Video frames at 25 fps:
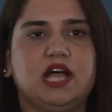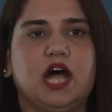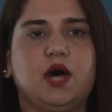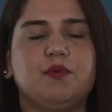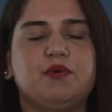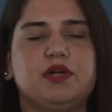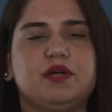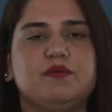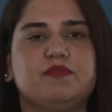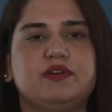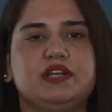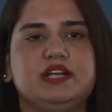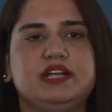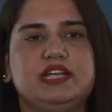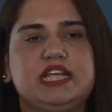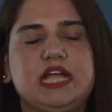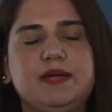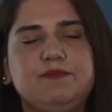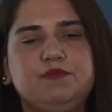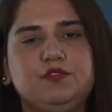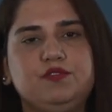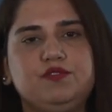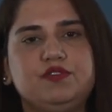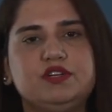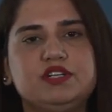However, in
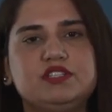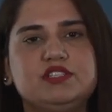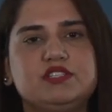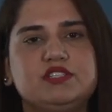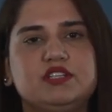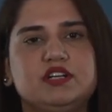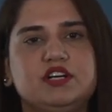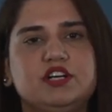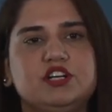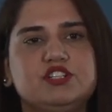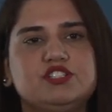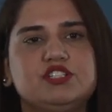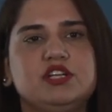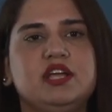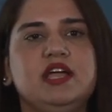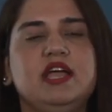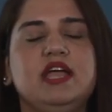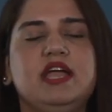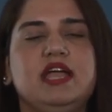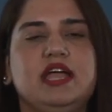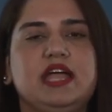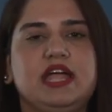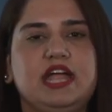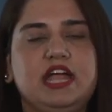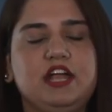depth first search,
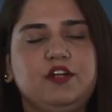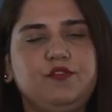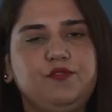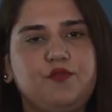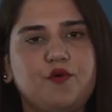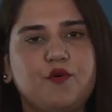it